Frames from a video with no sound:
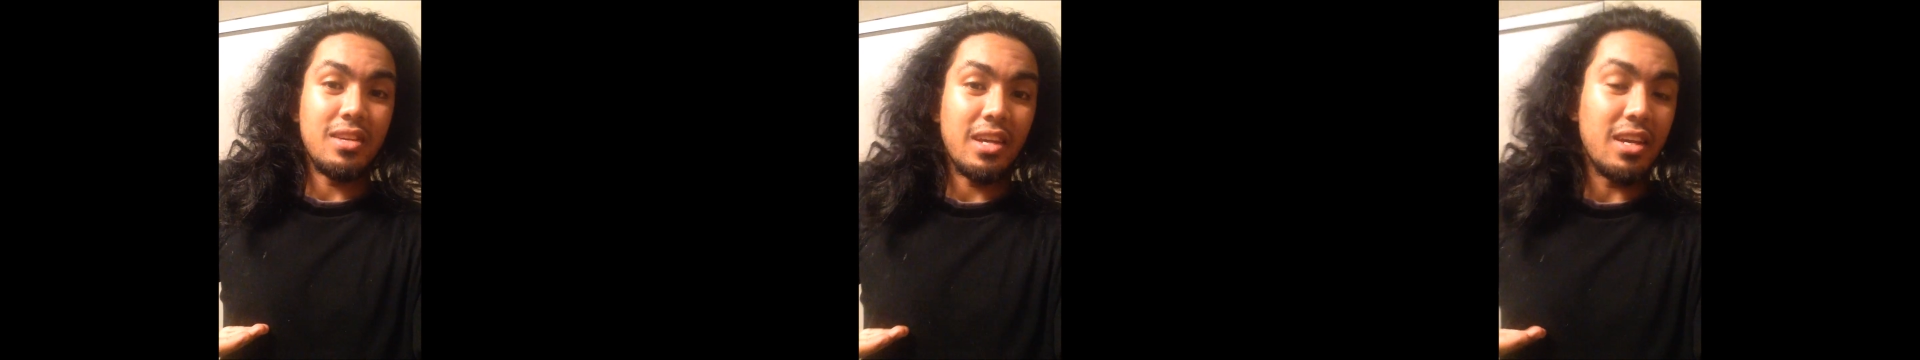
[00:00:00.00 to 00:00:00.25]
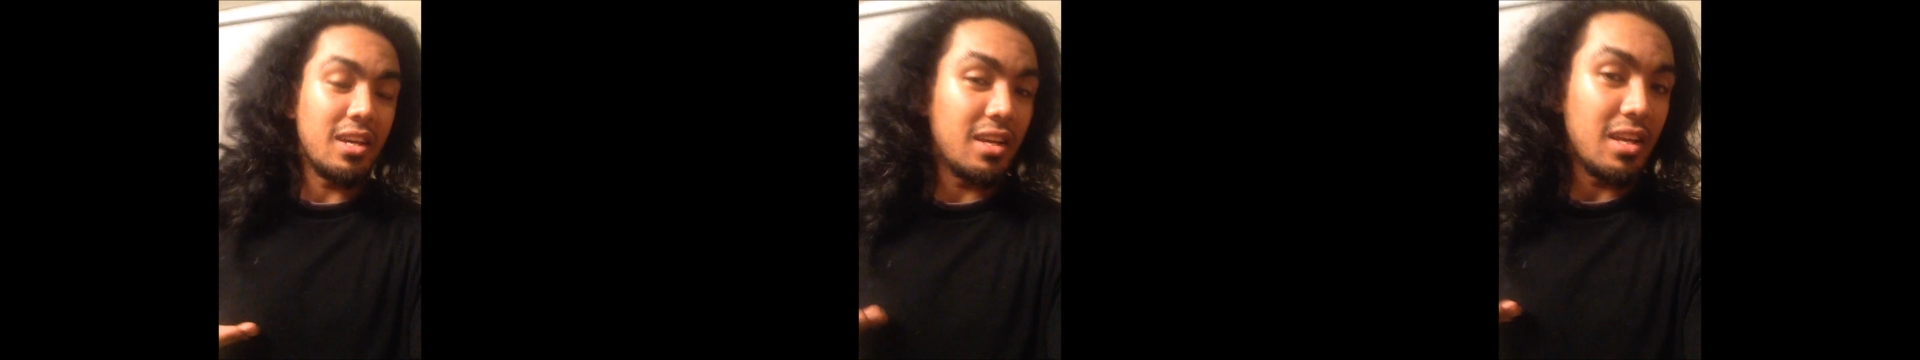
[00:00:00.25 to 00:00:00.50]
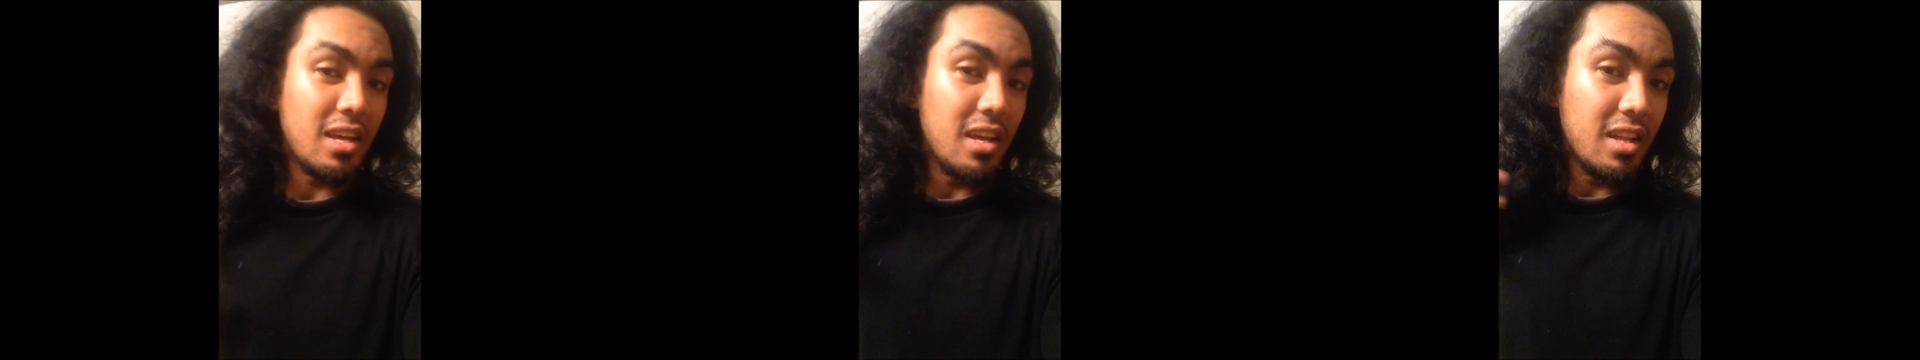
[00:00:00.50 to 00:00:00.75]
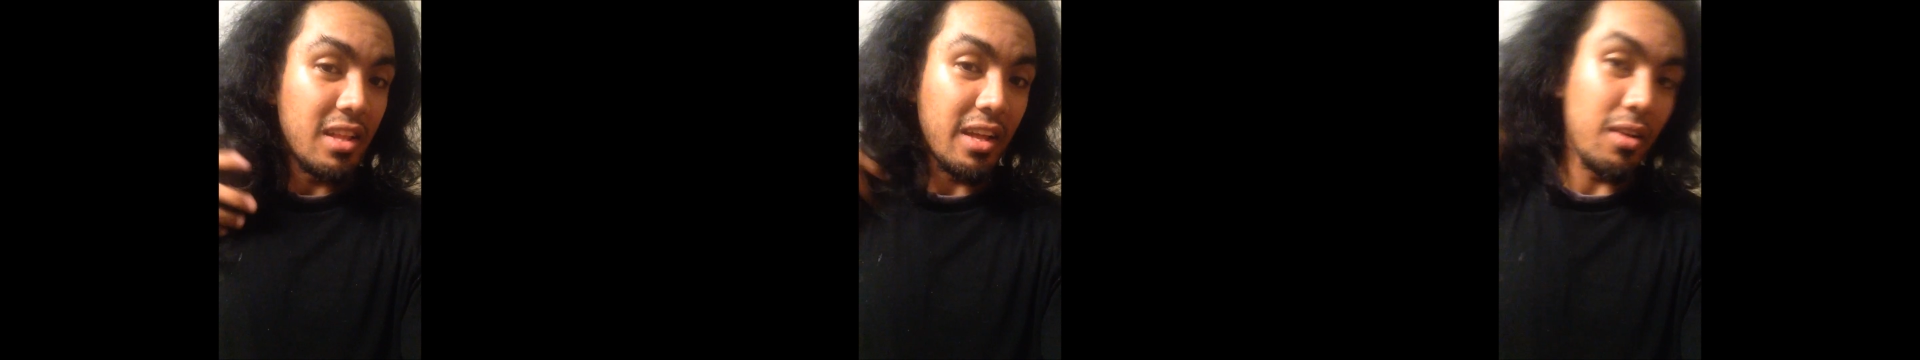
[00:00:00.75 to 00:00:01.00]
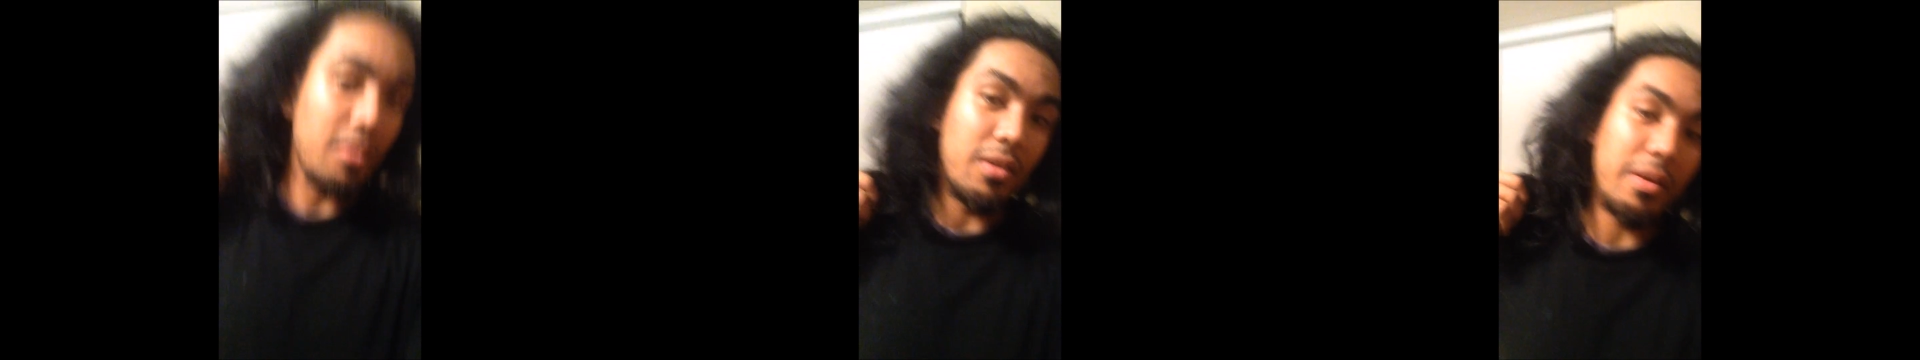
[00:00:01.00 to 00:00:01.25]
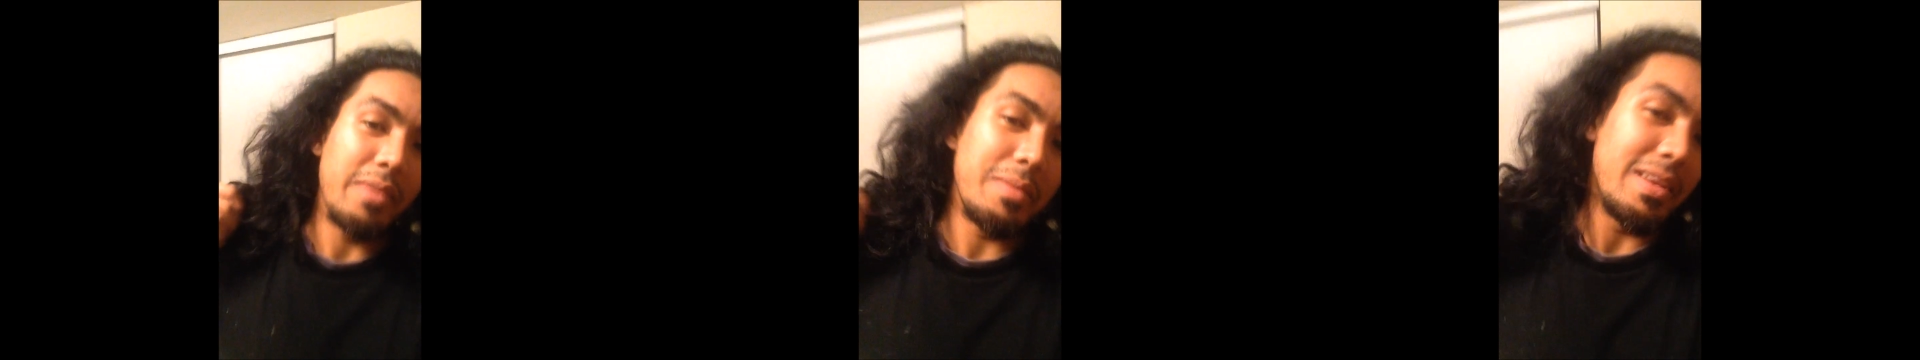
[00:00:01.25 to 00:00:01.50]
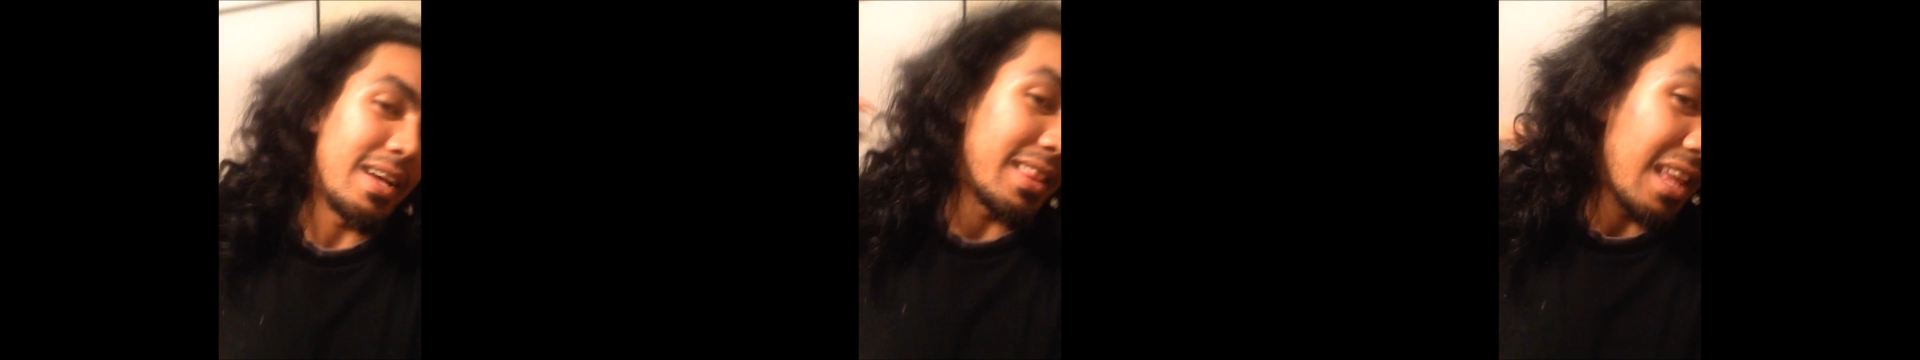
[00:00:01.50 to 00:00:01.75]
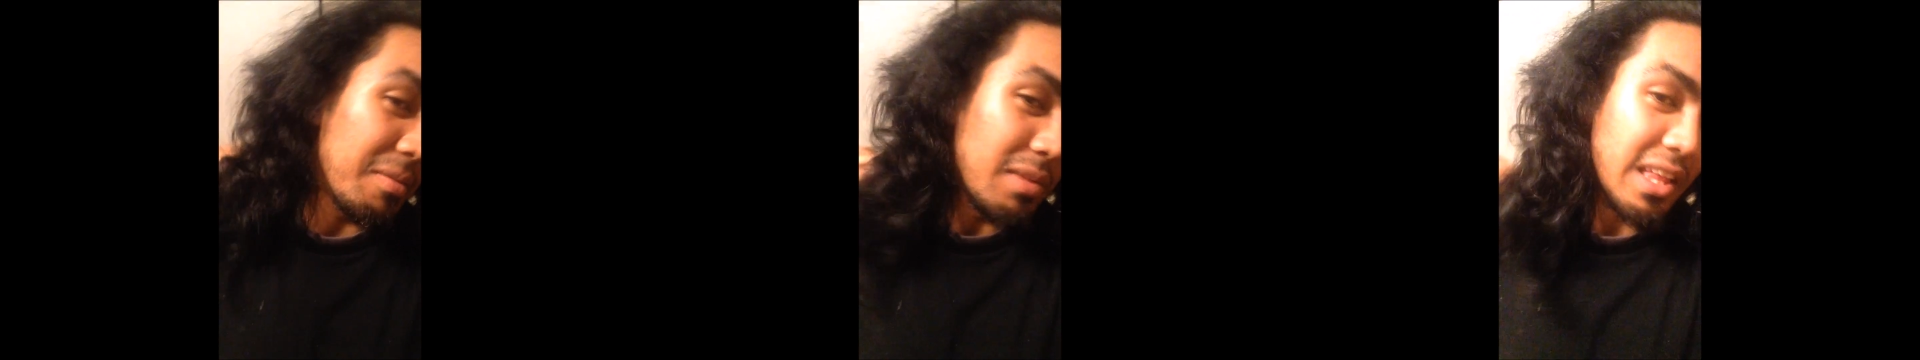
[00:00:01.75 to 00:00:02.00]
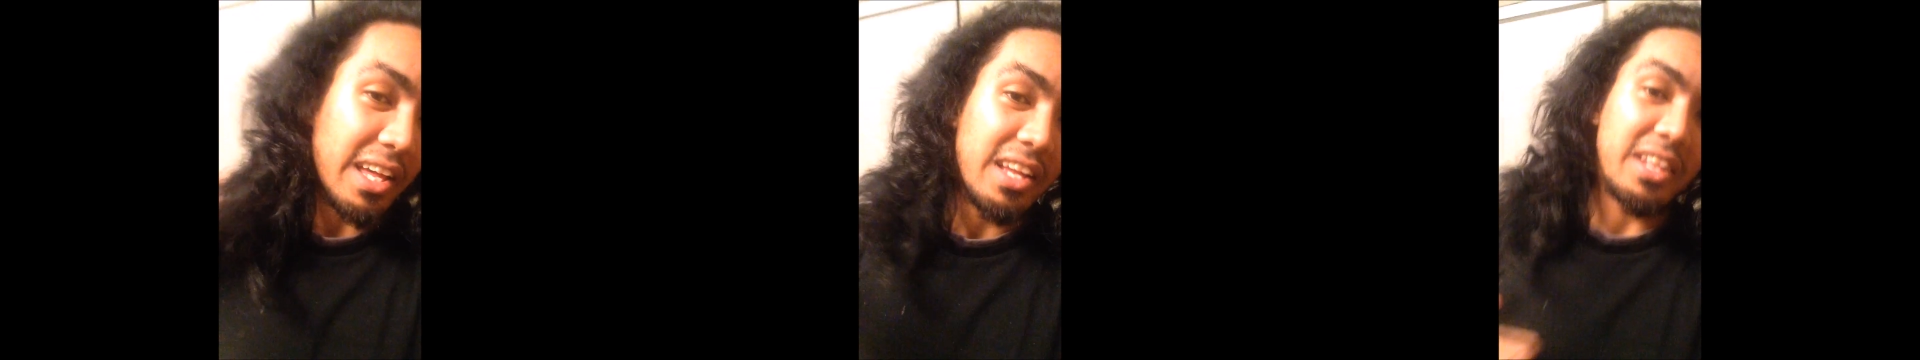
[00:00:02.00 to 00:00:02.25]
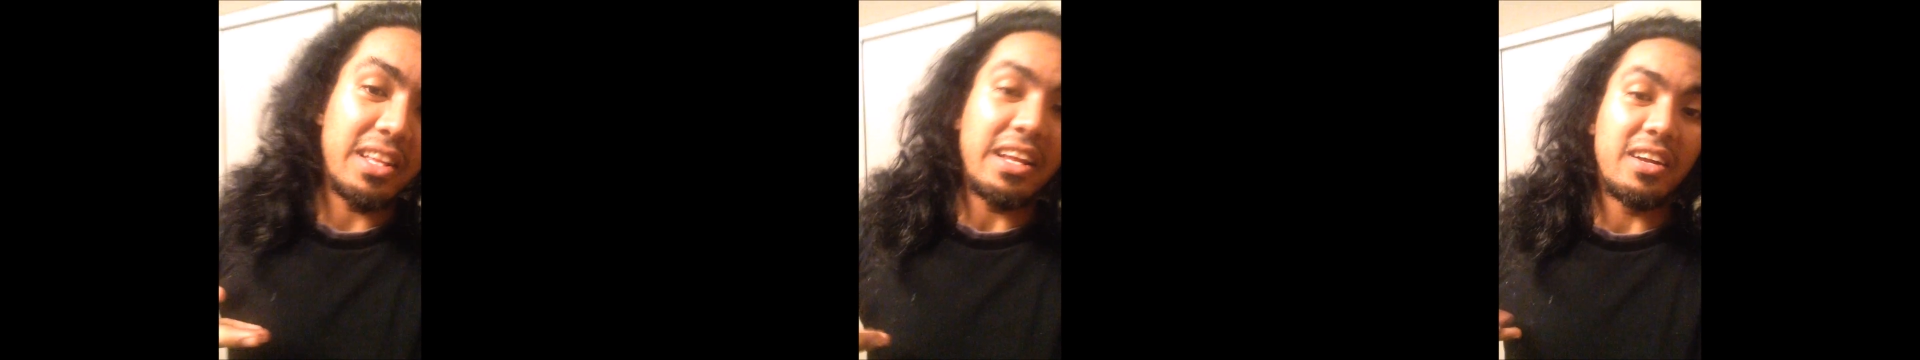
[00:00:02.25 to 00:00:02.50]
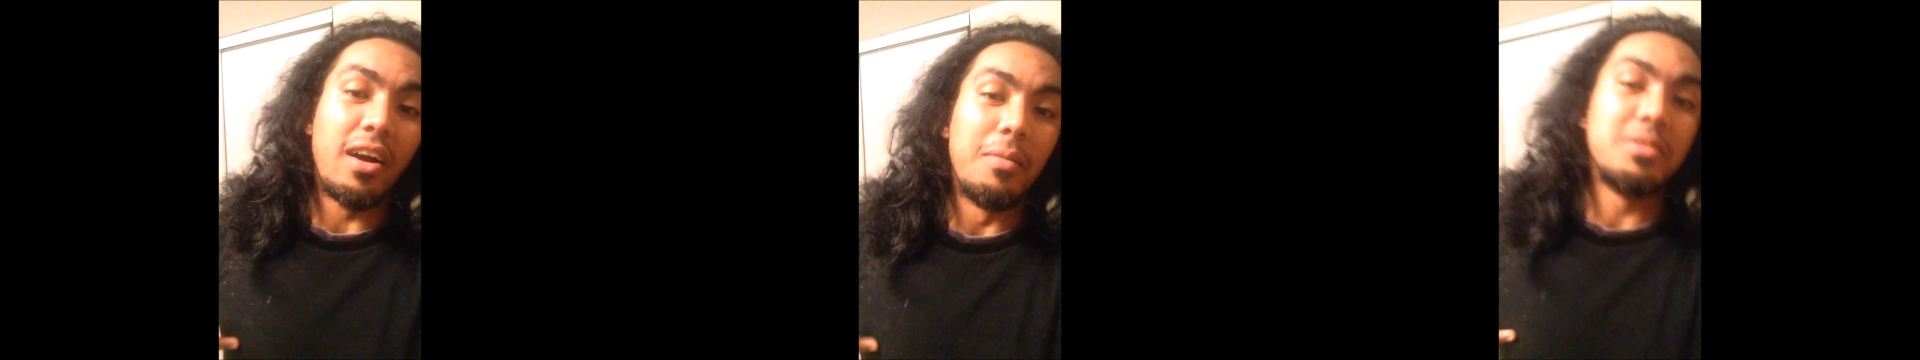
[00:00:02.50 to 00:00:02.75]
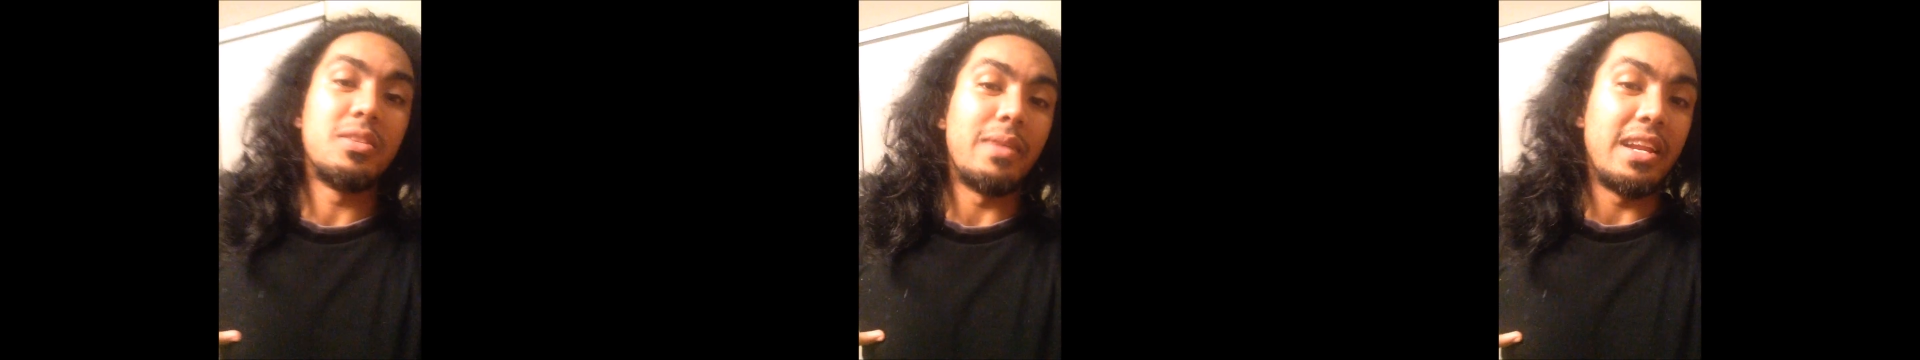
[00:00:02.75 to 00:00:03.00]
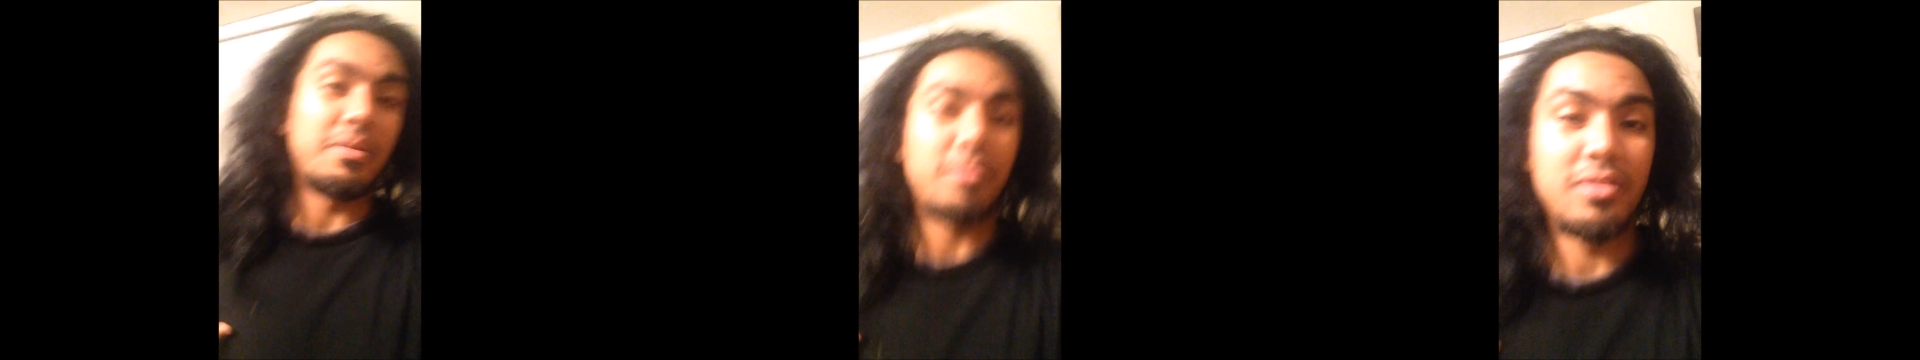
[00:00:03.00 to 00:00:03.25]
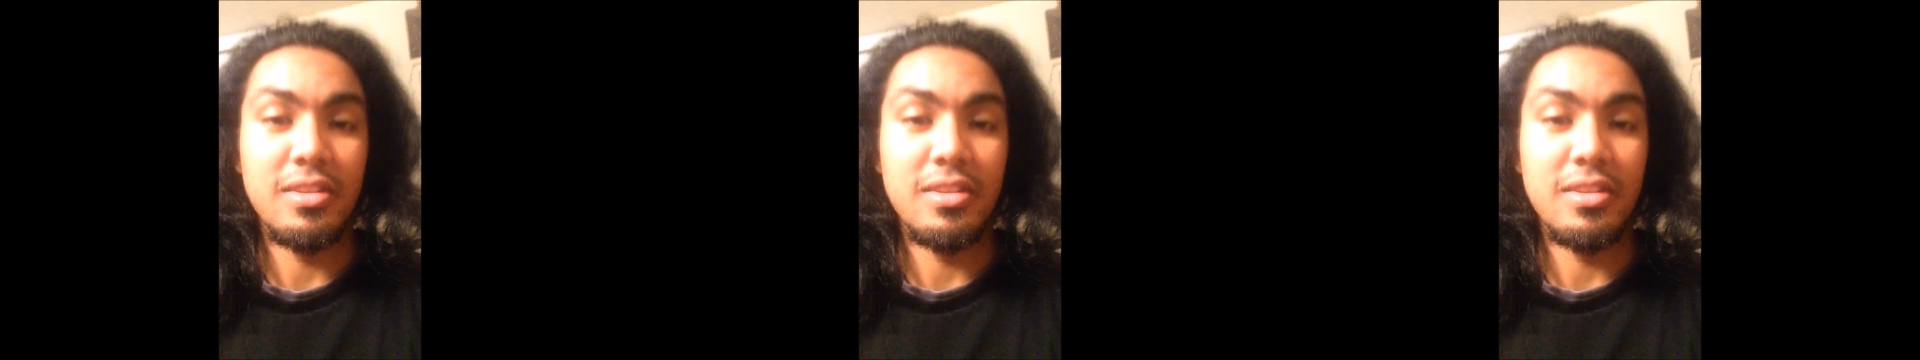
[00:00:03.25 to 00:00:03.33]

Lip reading: Like, okay, maybe not that, but like, it comes to my nipples.